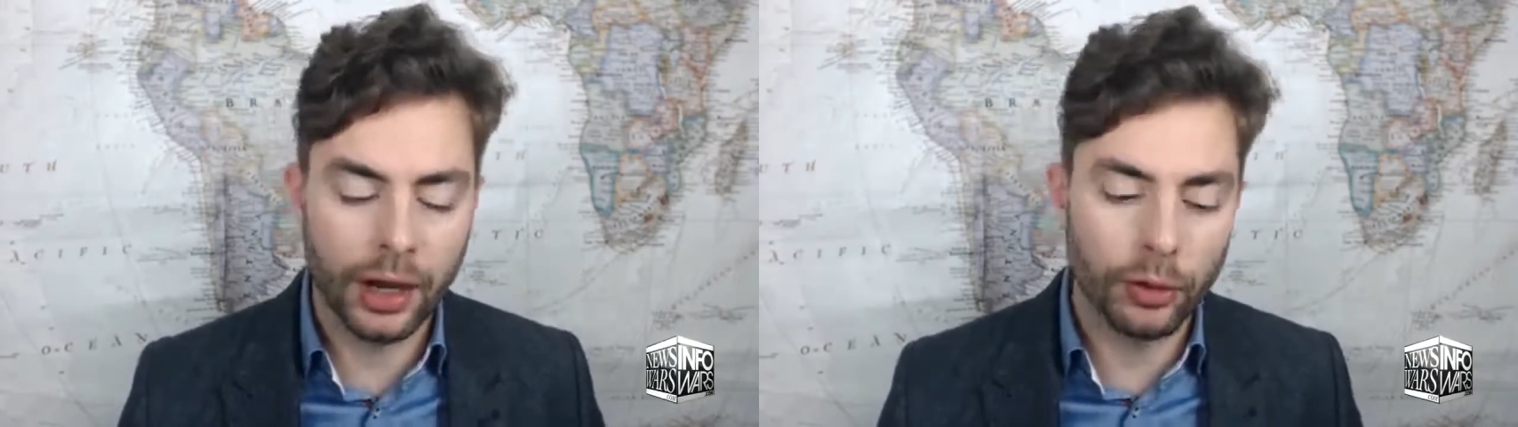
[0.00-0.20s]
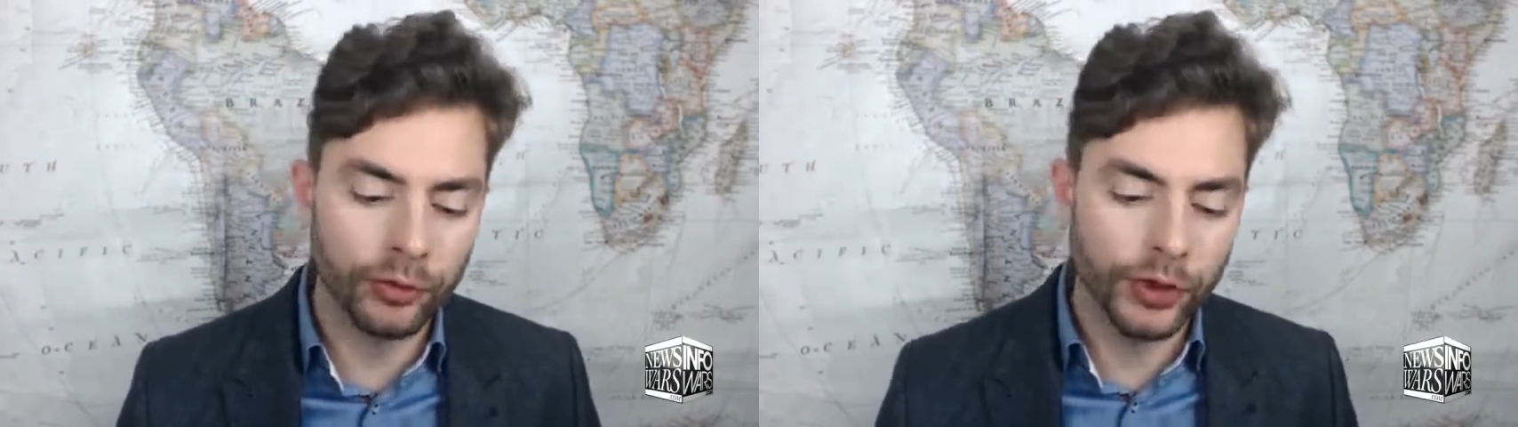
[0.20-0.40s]

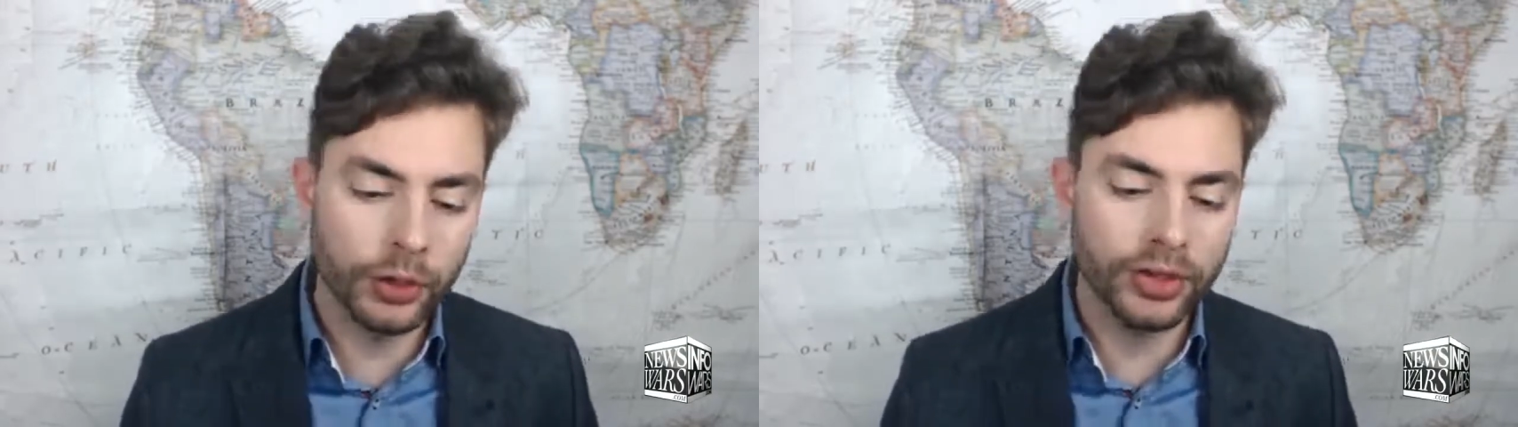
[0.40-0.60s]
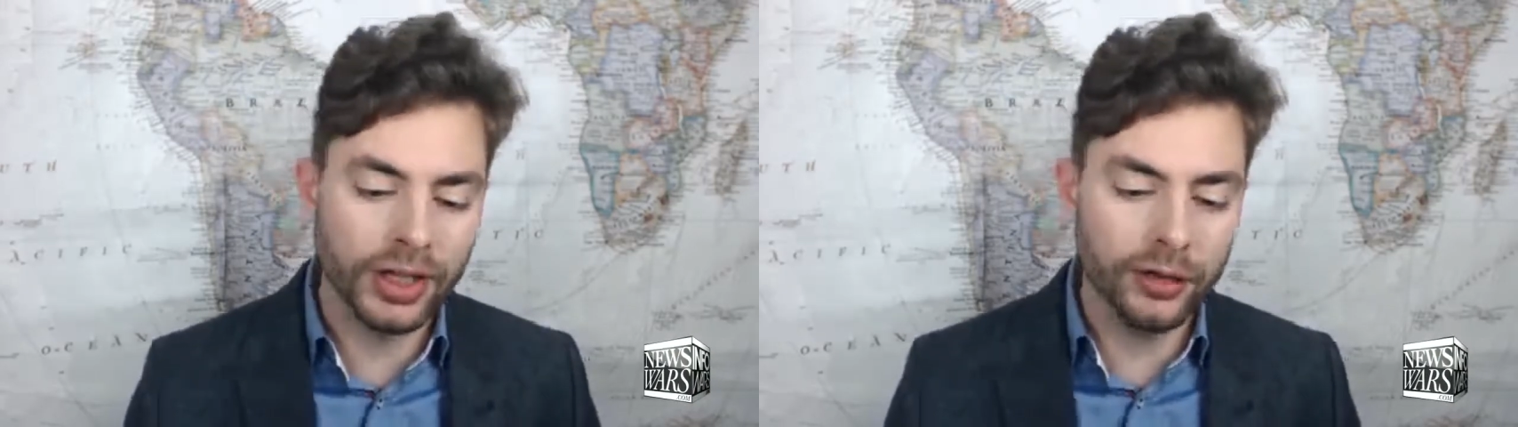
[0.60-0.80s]
Our
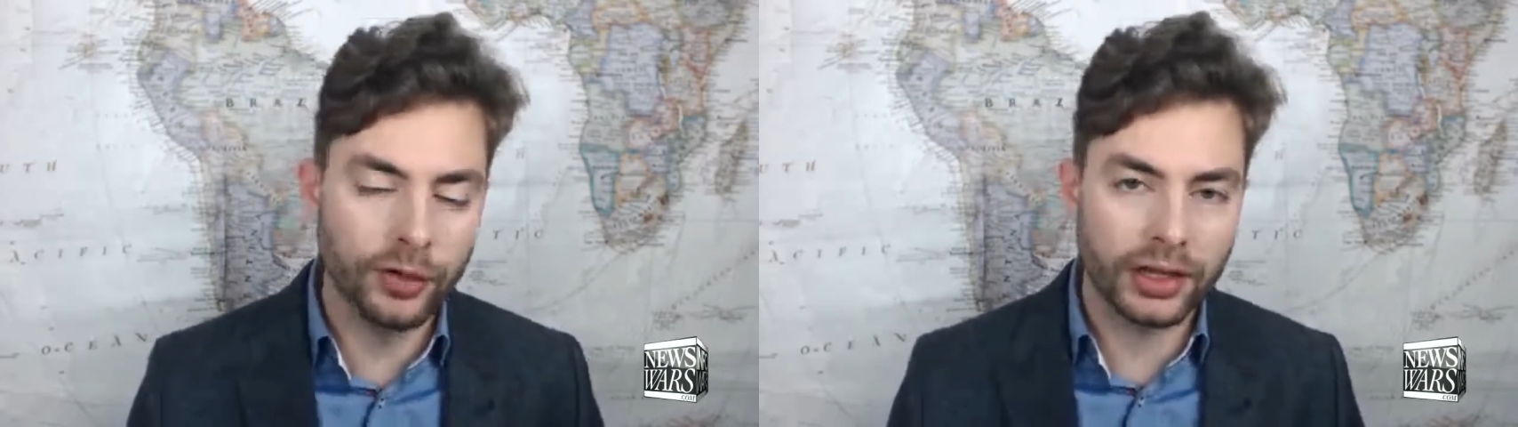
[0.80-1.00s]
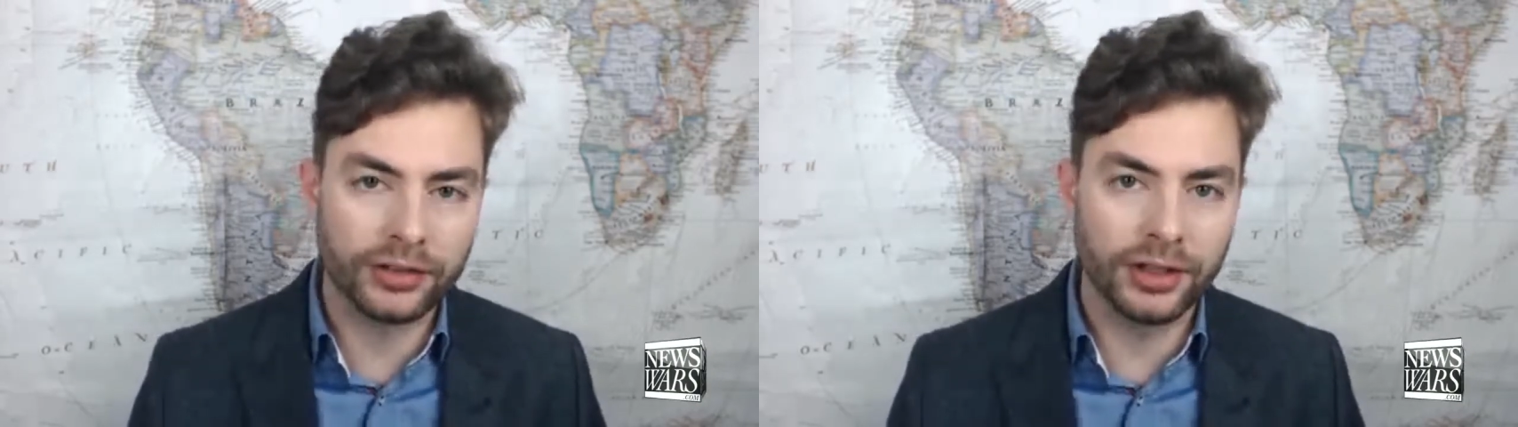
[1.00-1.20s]
view that
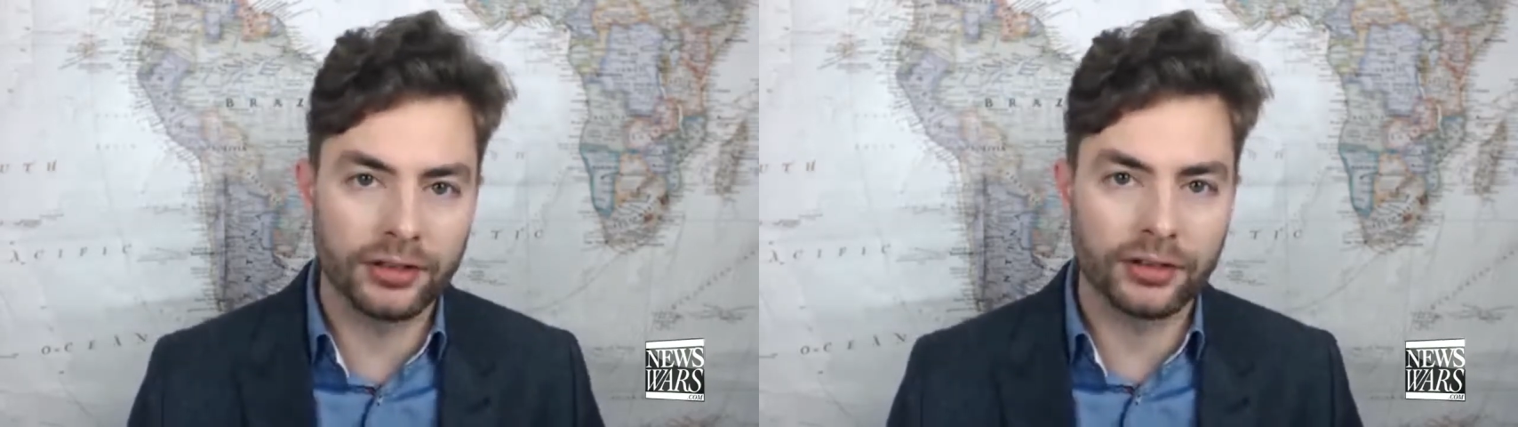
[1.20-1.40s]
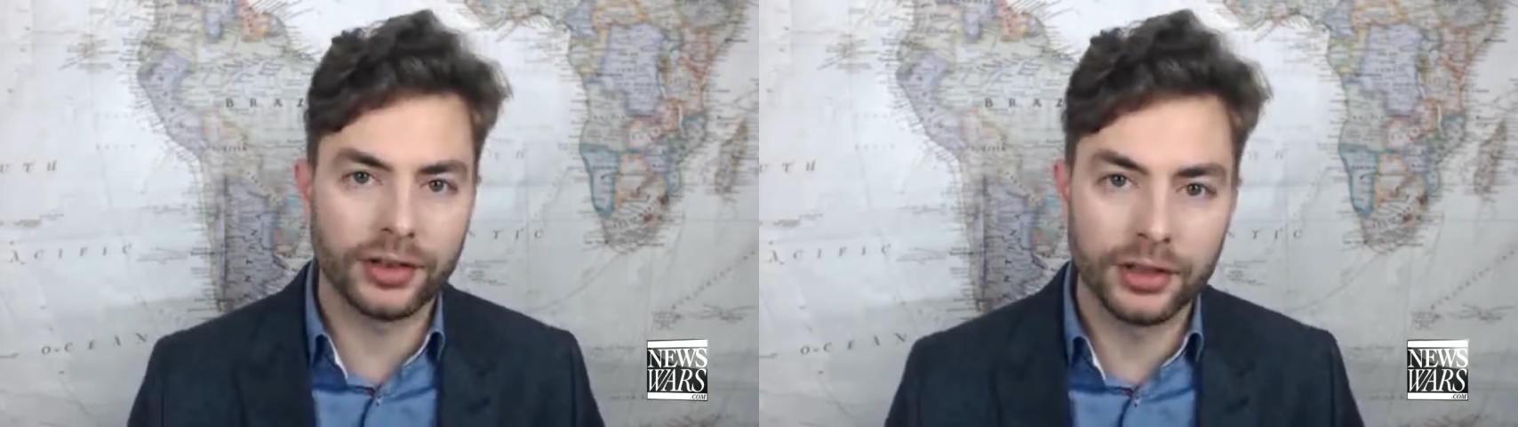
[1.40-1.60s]
evil
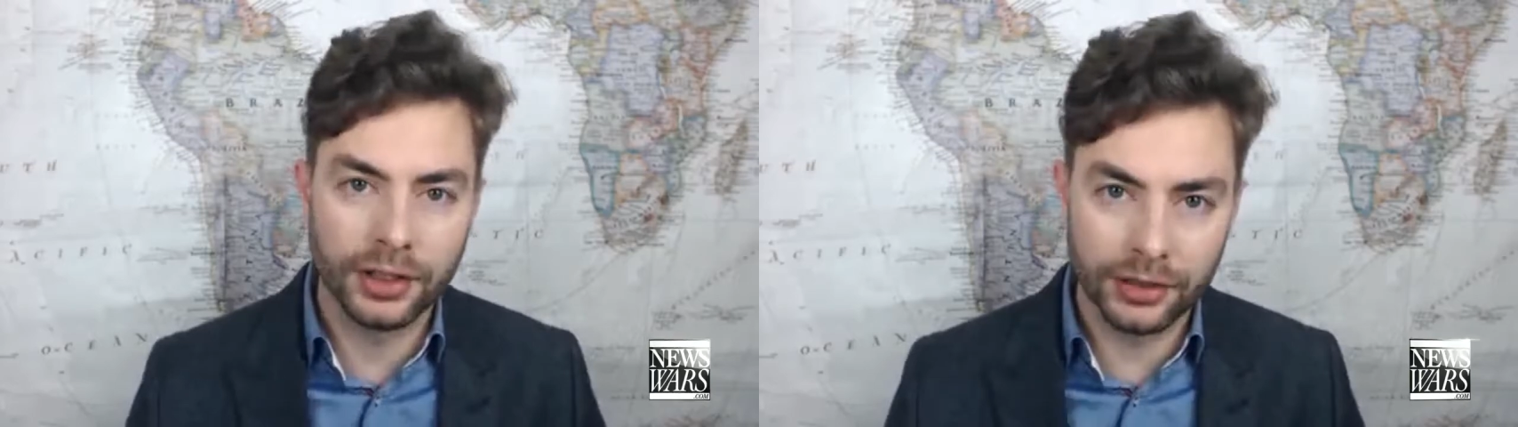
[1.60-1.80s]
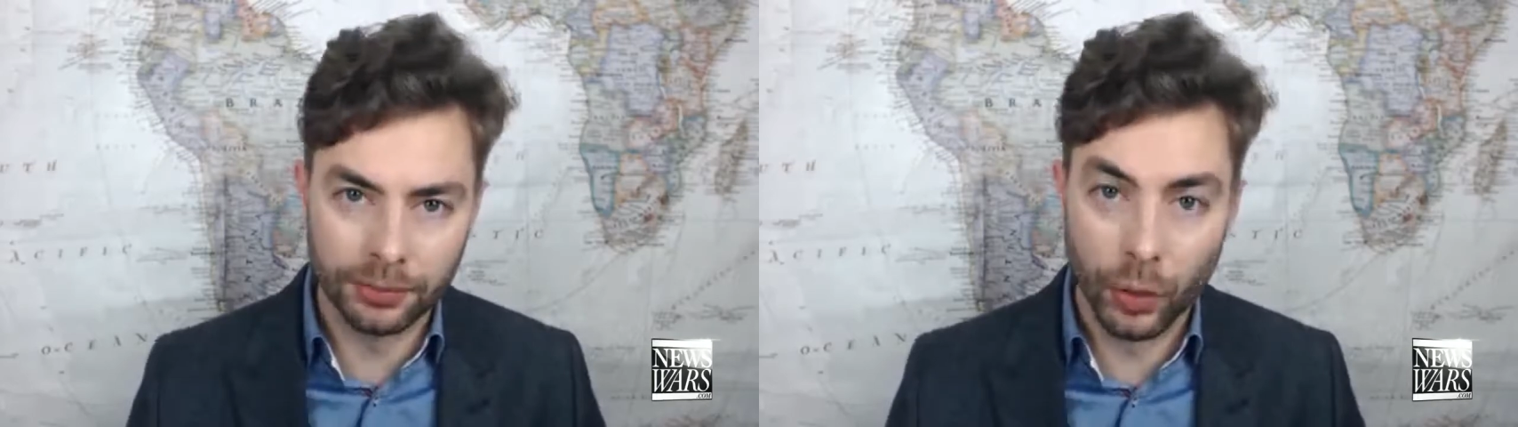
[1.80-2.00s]
exists in
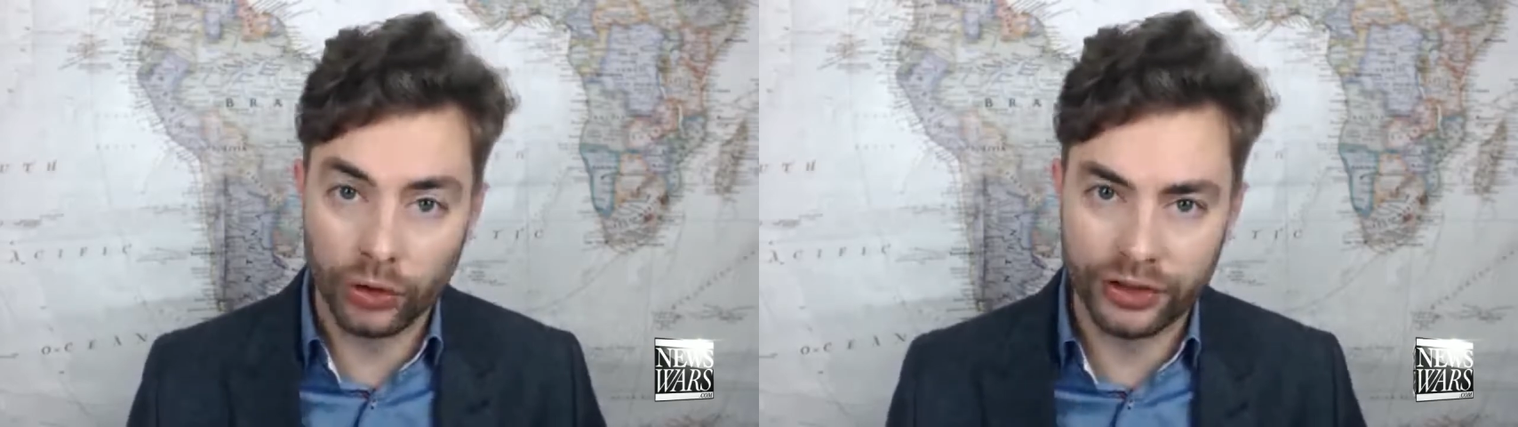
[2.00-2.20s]
these more